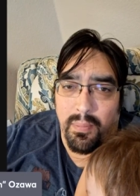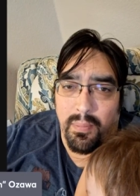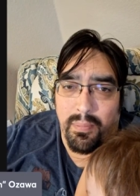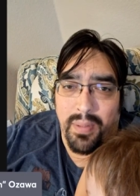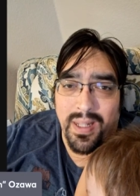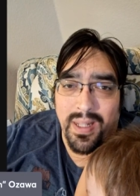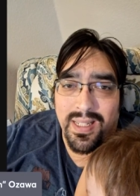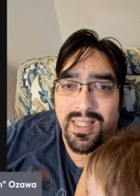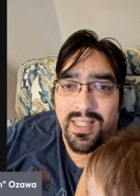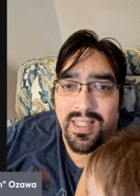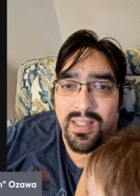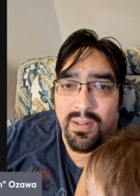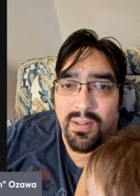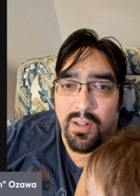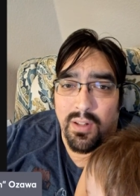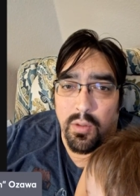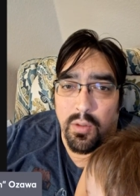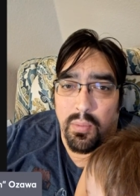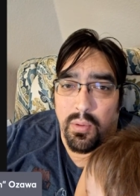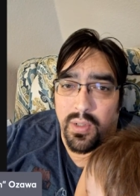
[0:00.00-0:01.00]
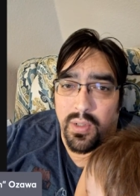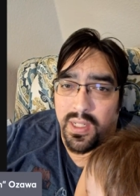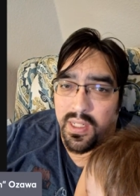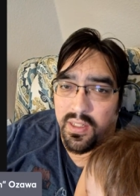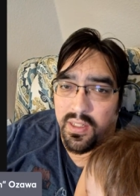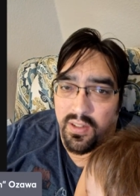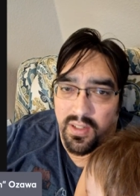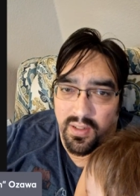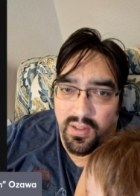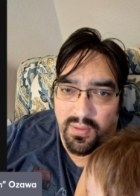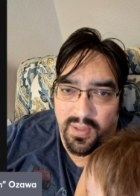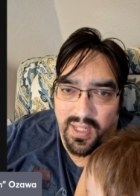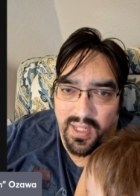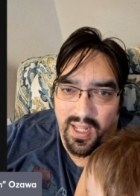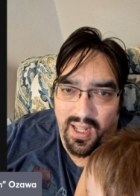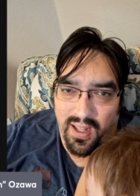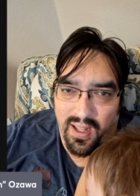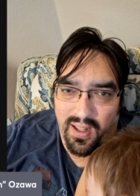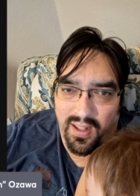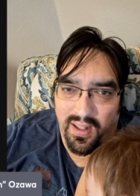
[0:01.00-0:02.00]
best low pointed unit we
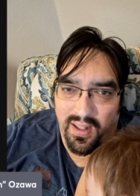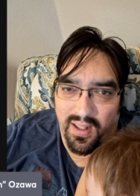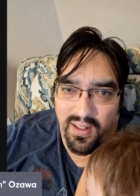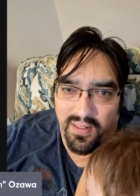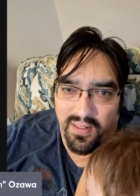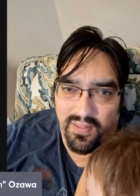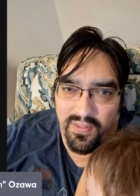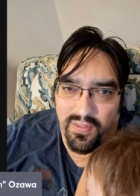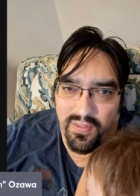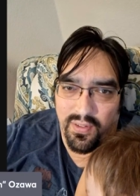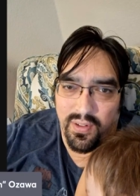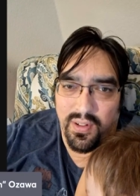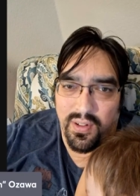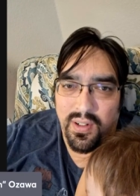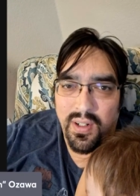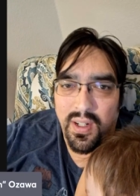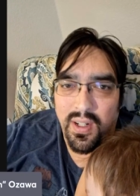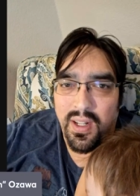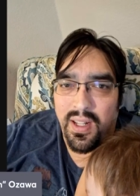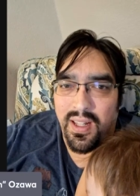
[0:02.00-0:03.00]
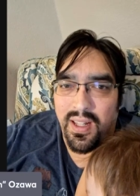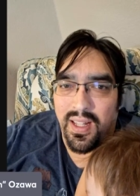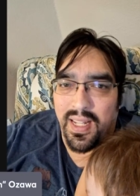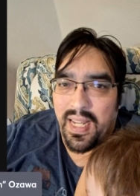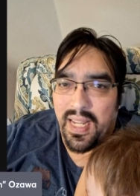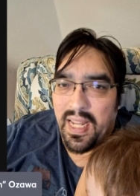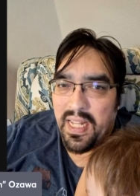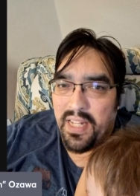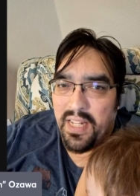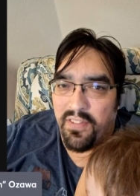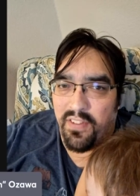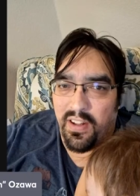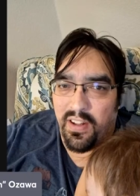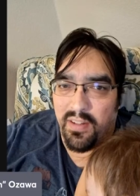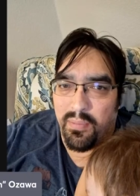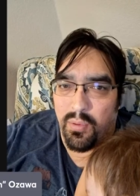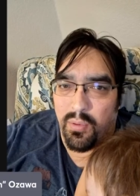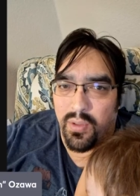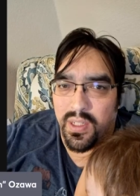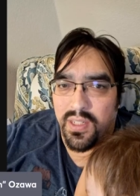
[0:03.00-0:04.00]
have for like
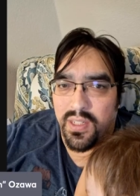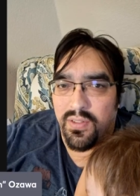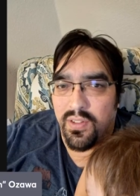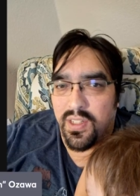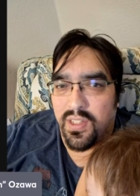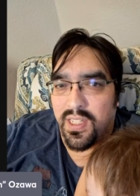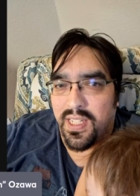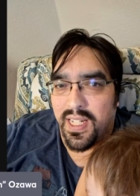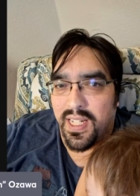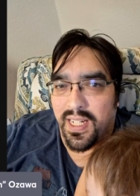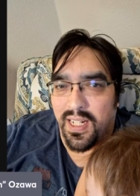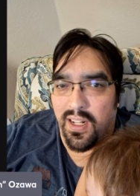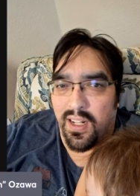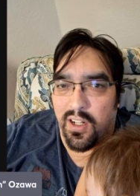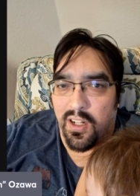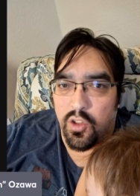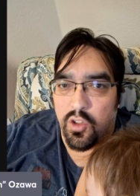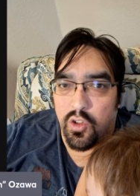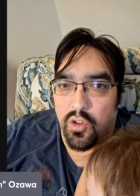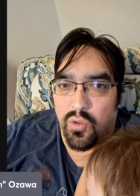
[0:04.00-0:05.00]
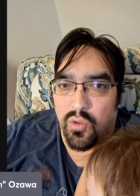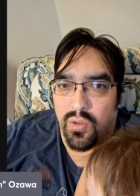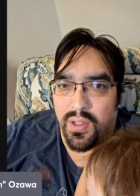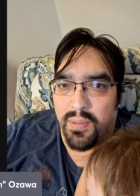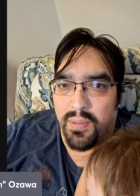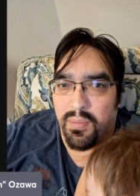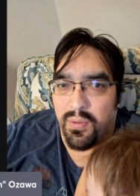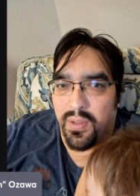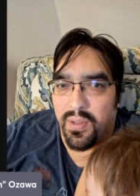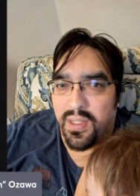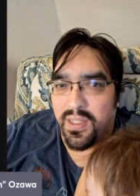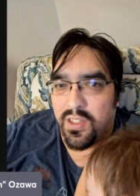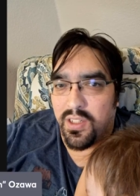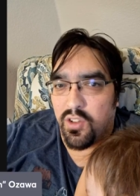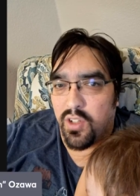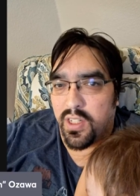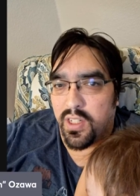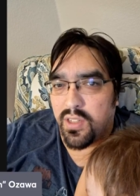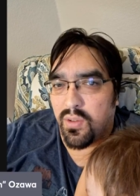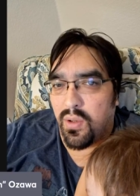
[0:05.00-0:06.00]
85 points versus taking 120 point
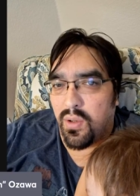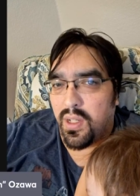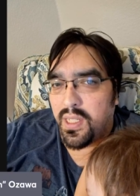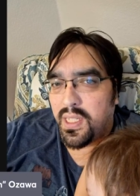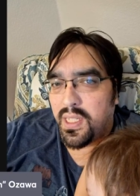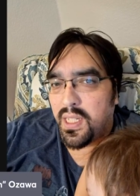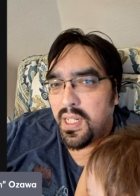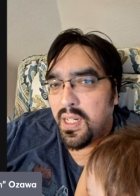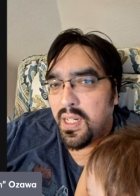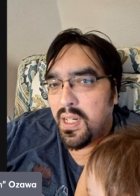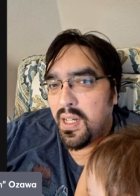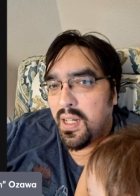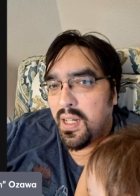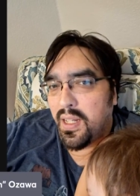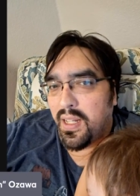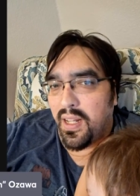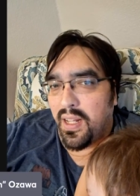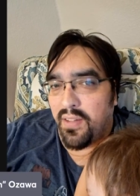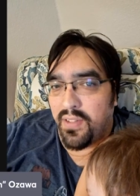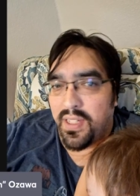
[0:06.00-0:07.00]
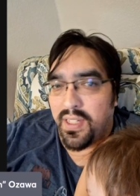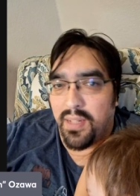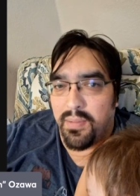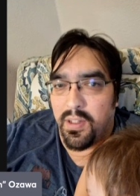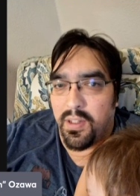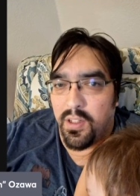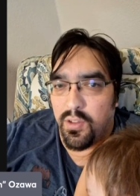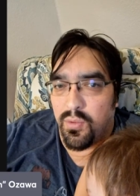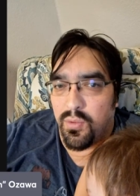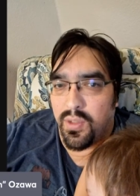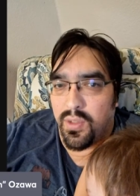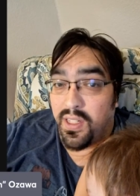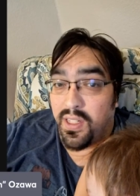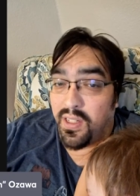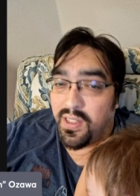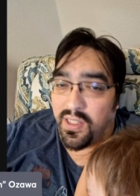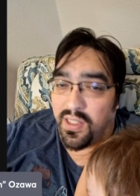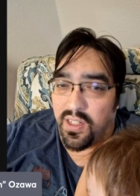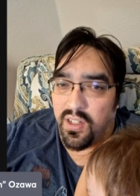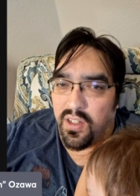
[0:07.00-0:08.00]
strike squads. Every time you lose one
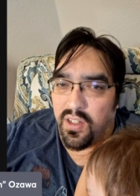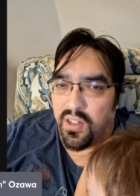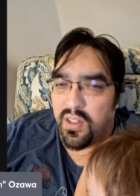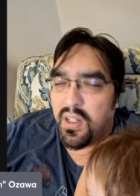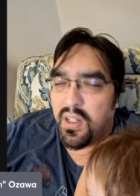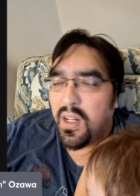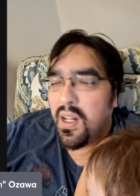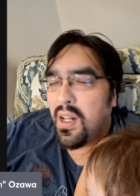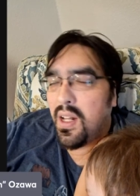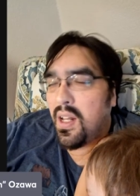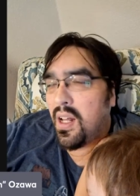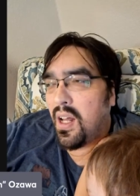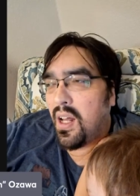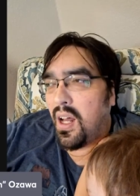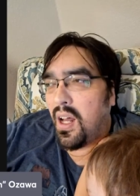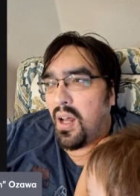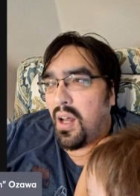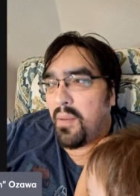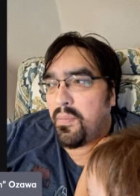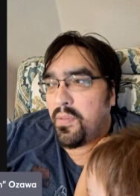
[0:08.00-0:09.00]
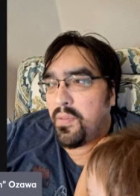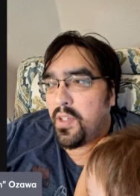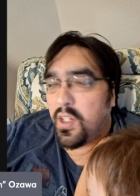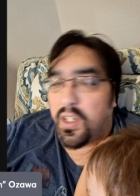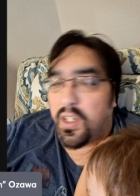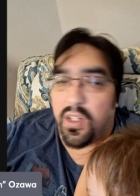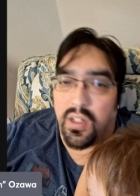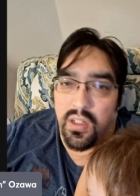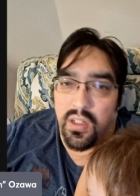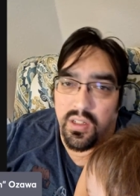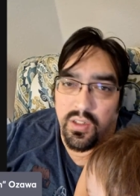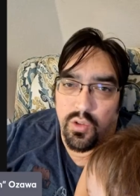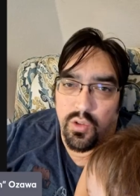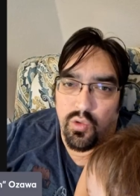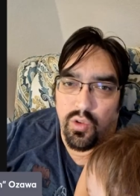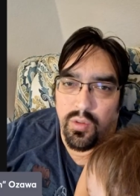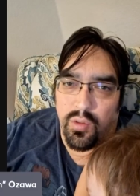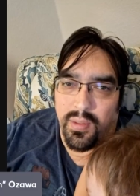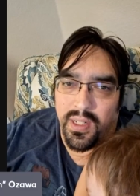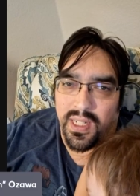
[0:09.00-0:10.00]
unit, it's going to hurt. You're going to lose
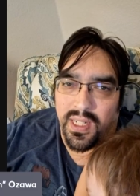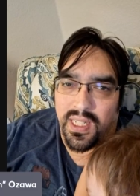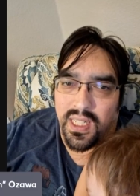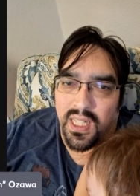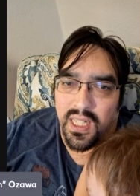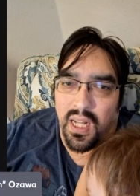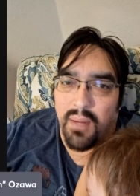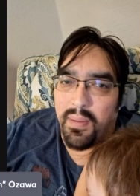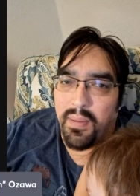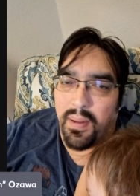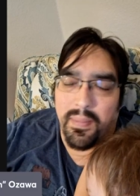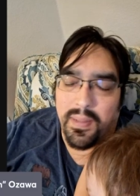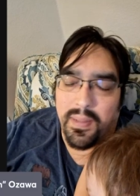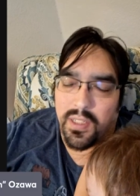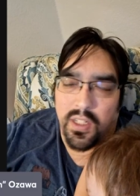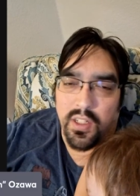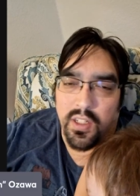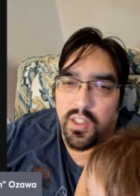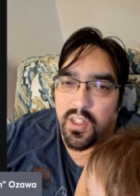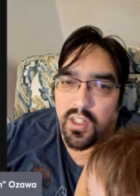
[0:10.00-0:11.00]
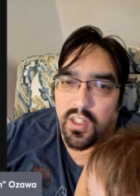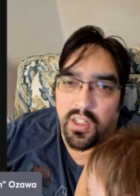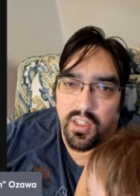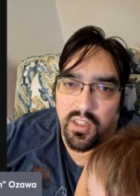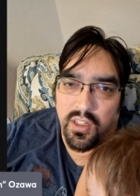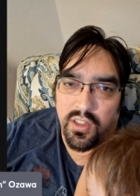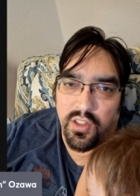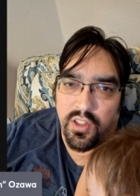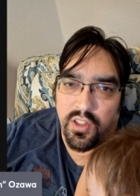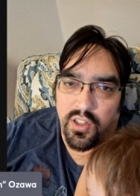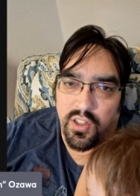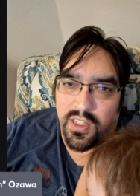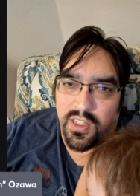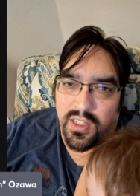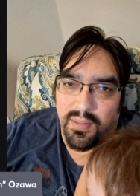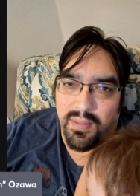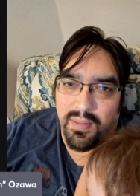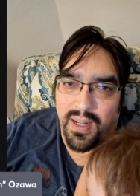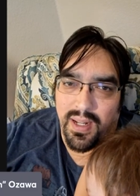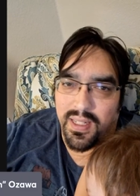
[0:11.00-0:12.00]
Rubik's. I'm going to say you're going to lose
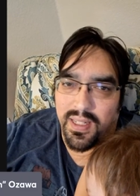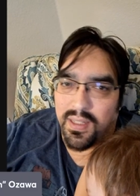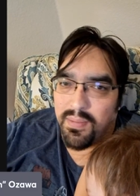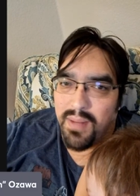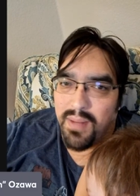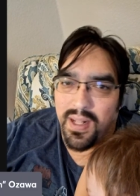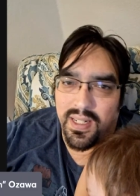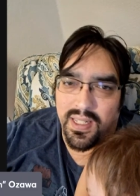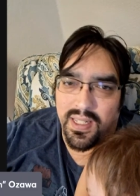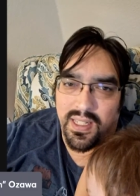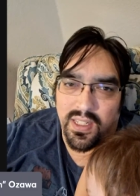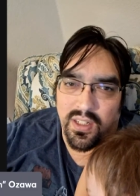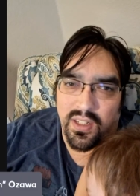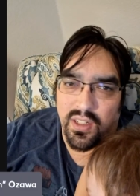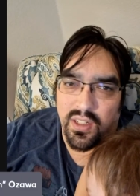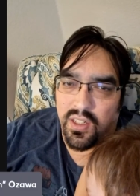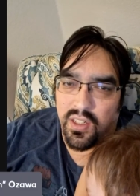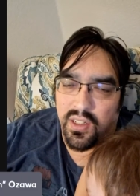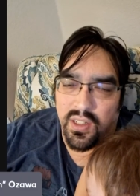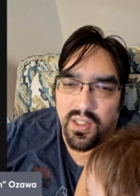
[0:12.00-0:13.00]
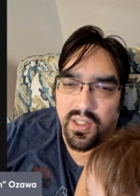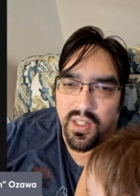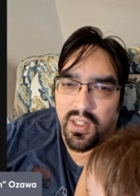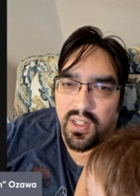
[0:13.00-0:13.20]
units to Magnus. Magnus is going to